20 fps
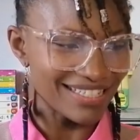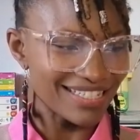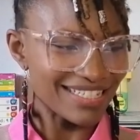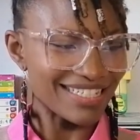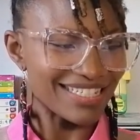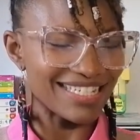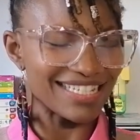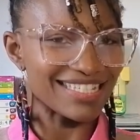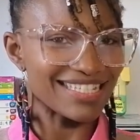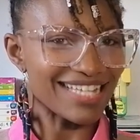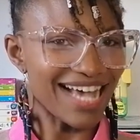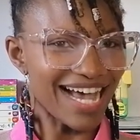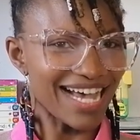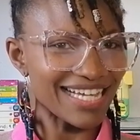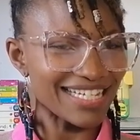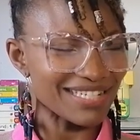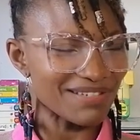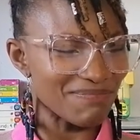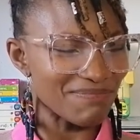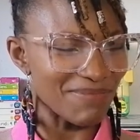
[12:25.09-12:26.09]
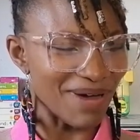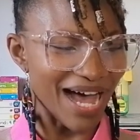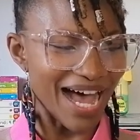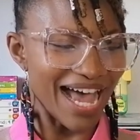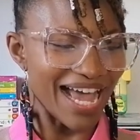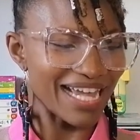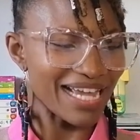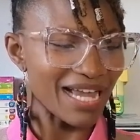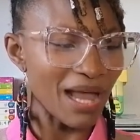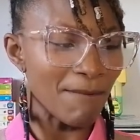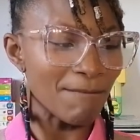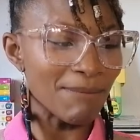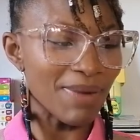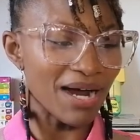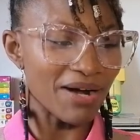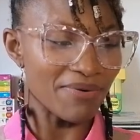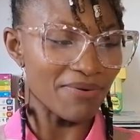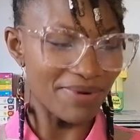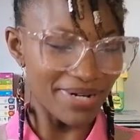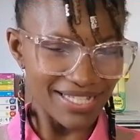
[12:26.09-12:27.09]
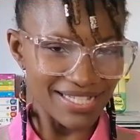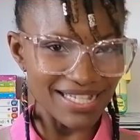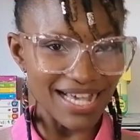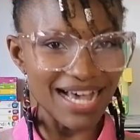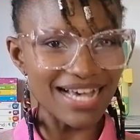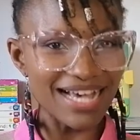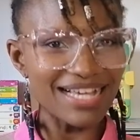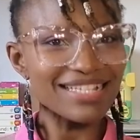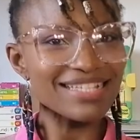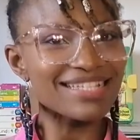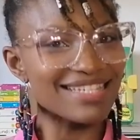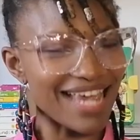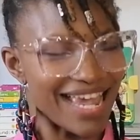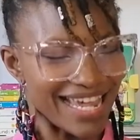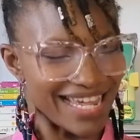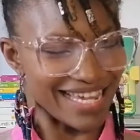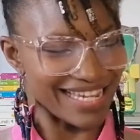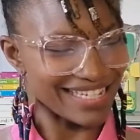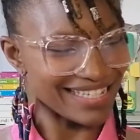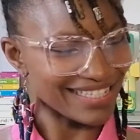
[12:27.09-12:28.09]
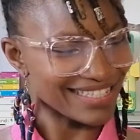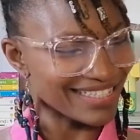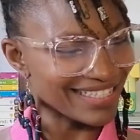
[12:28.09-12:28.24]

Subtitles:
designed by Marissa Stein,